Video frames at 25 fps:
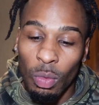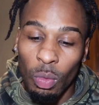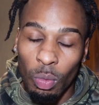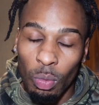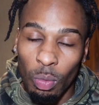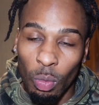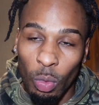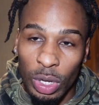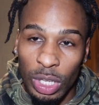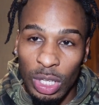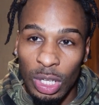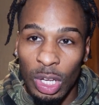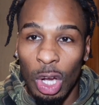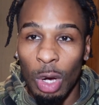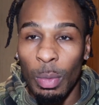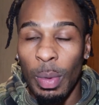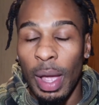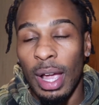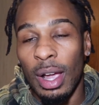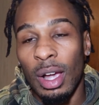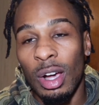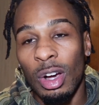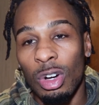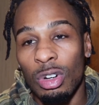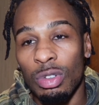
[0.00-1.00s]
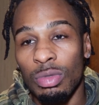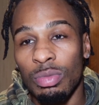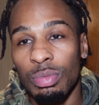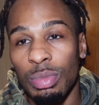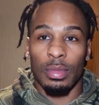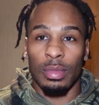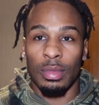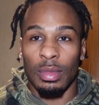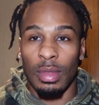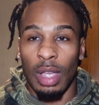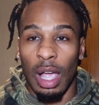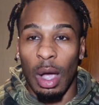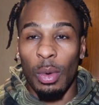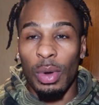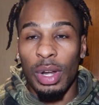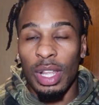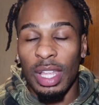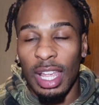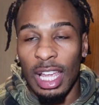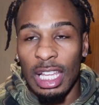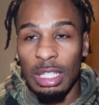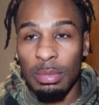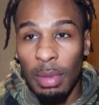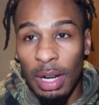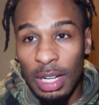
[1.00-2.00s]
when you go back home. I want to
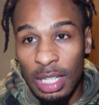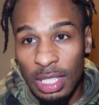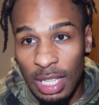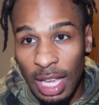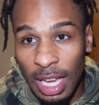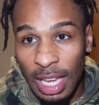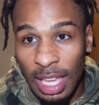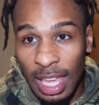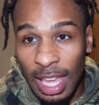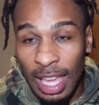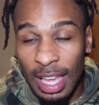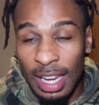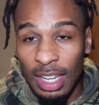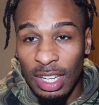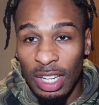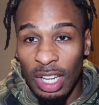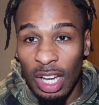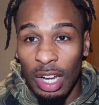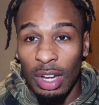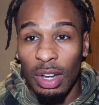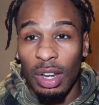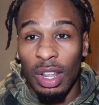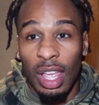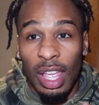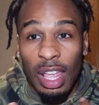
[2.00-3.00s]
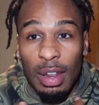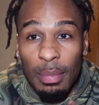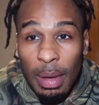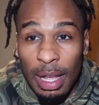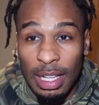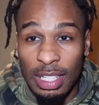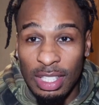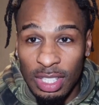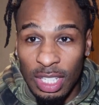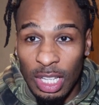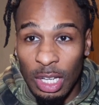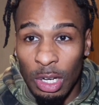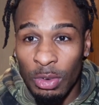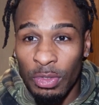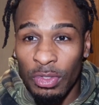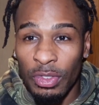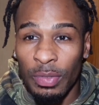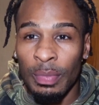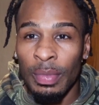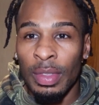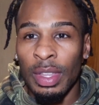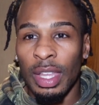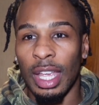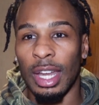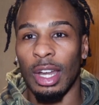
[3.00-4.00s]
get as much as I can done in myself
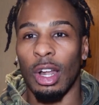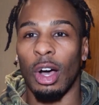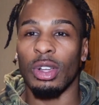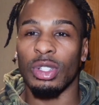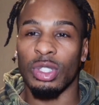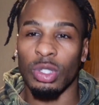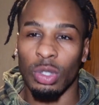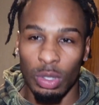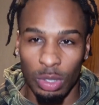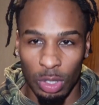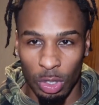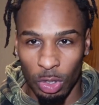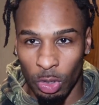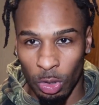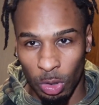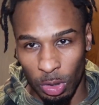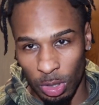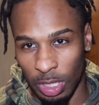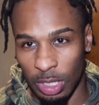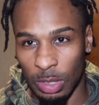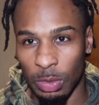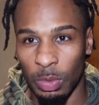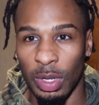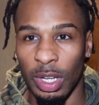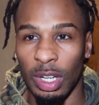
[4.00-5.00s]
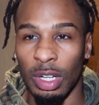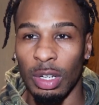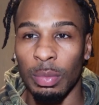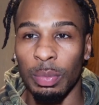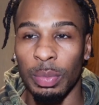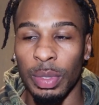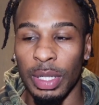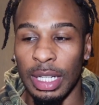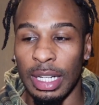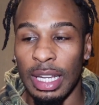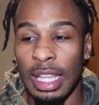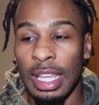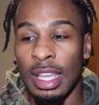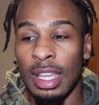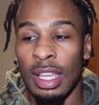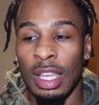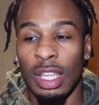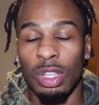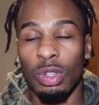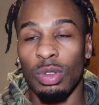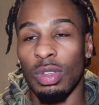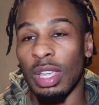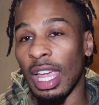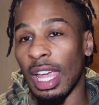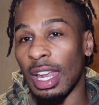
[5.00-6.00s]
and also on the court as well. But
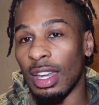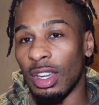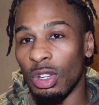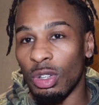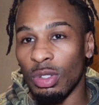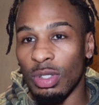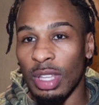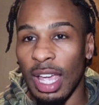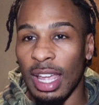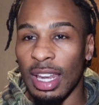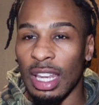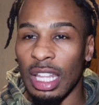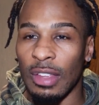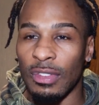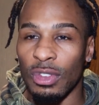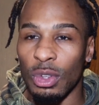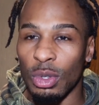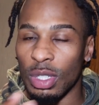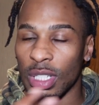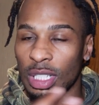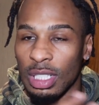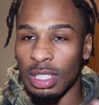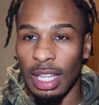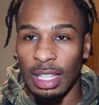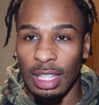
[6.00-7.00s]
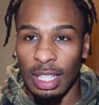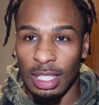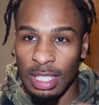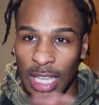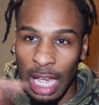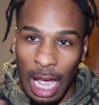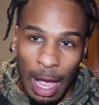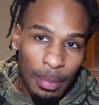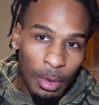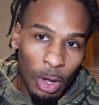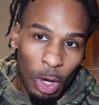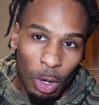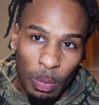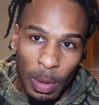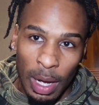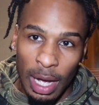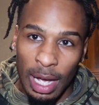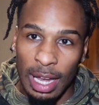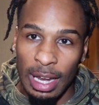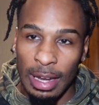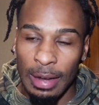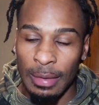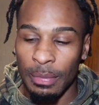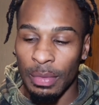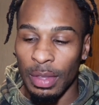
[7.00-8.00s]
you can't do that if you just let the time go
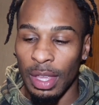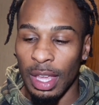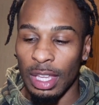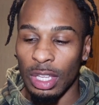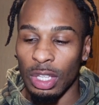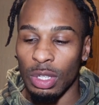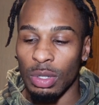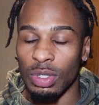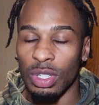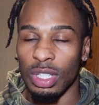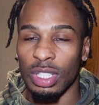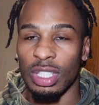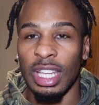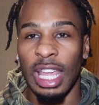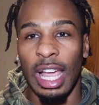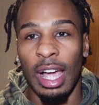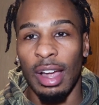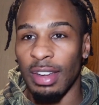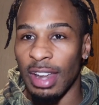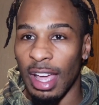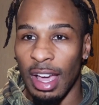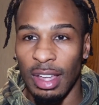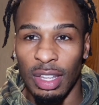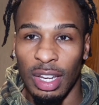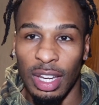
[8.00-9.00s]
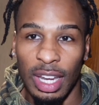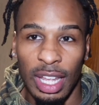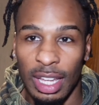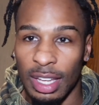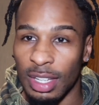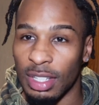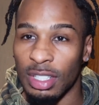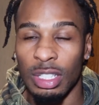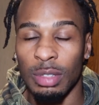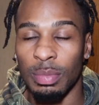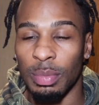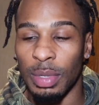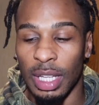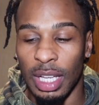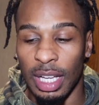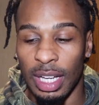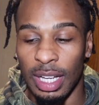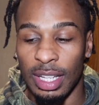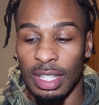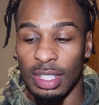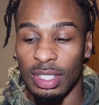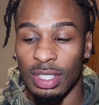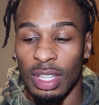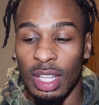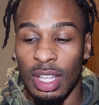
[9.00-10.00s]
by and you just count down the days,
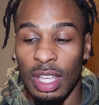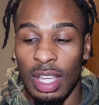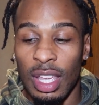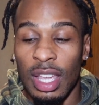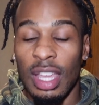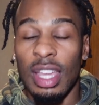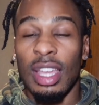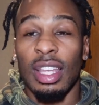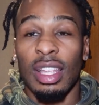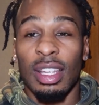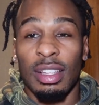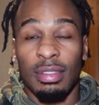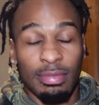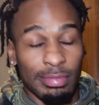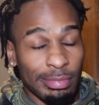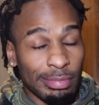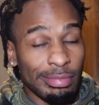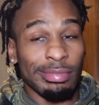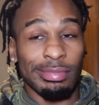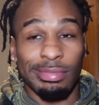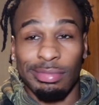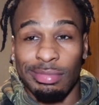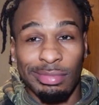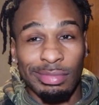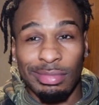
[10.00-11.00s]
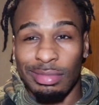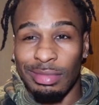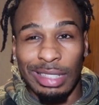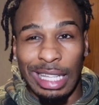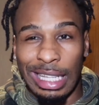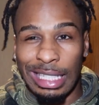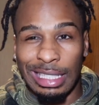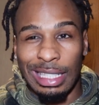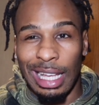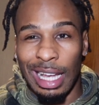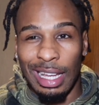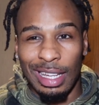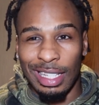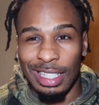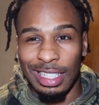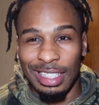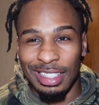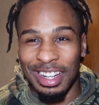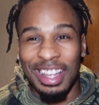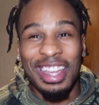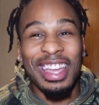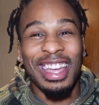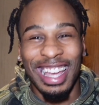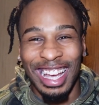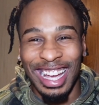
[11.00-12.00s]
because that's not good.
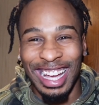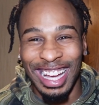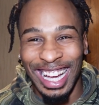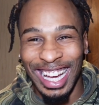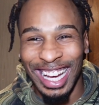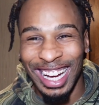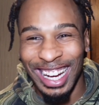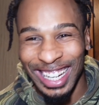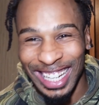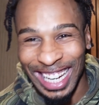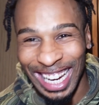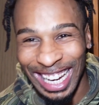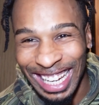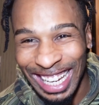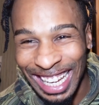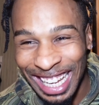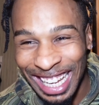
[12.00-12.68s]
Okay?